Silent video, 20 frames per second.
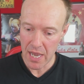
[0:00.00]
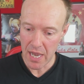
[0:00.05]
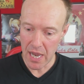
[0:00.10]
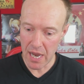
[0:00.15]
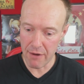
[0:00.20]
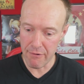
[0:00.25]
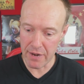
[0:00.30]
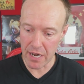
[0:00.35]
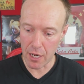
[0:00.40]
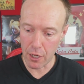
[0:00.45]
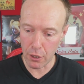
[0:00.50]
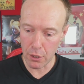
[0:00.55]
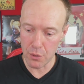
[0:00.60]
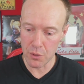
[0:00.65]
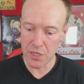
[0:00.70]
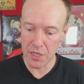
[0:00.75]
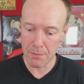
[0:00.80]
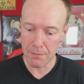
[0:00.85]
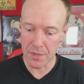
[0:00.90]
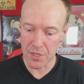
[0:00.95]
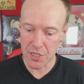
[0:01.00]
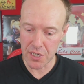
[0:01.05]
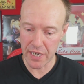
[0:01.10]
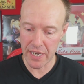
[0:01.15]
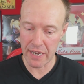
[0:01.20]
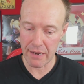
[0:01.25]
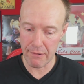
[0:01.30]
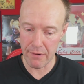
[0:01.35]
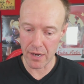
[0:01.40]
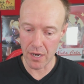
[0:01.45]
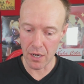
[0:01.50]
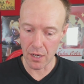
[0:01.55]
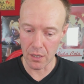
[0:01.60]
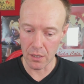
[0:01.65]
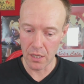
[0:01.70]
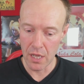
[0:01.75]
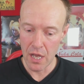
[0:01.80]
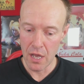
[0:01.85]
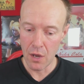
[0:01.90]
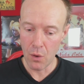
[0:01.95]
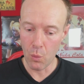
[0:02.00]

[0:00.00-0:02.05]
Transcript: are including material